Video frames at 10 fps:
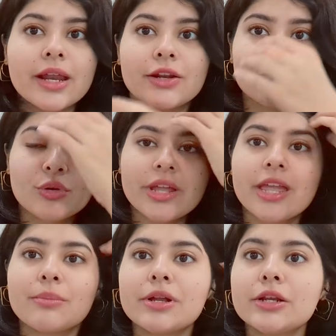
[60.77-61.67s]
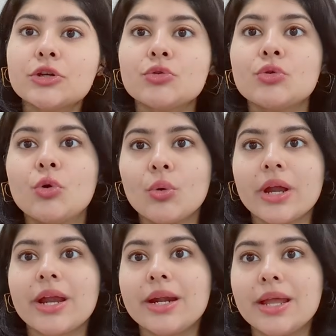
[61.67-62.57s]
And if you're able to
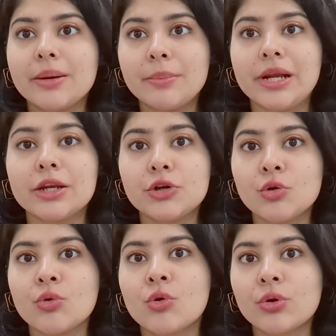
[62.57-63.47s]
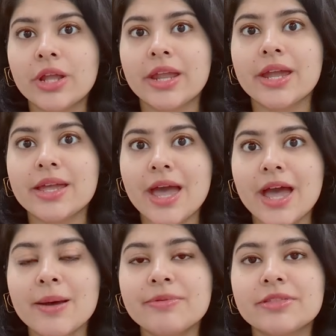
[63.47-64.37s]
go ahead and build no-code AI
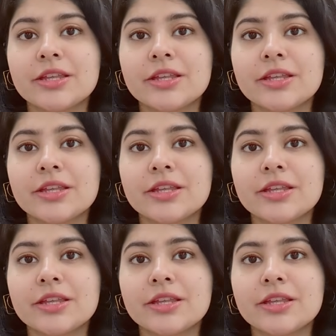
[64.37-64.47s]
apps,